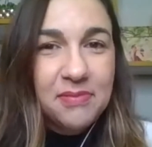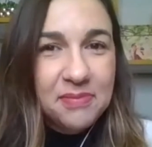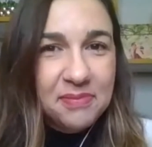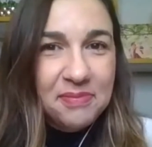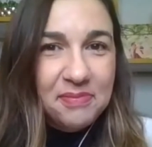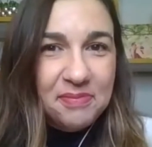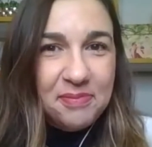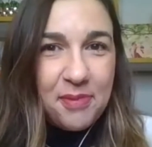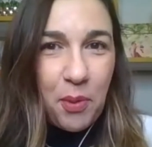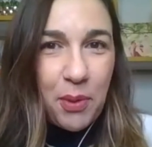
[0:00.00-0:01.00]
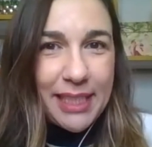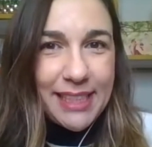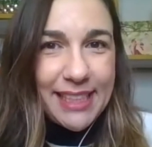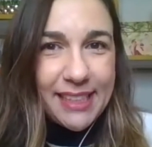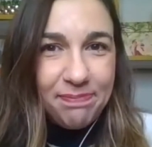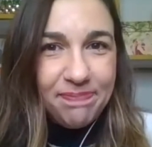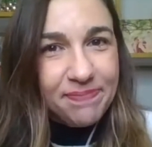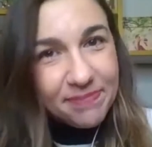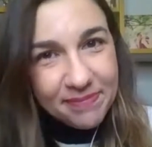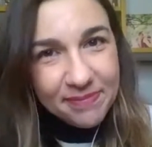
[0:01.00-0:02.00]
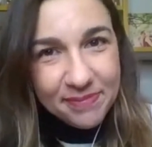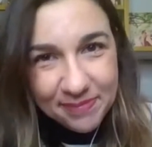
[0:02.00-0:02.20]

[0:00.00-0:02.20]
I'm going to share, this is a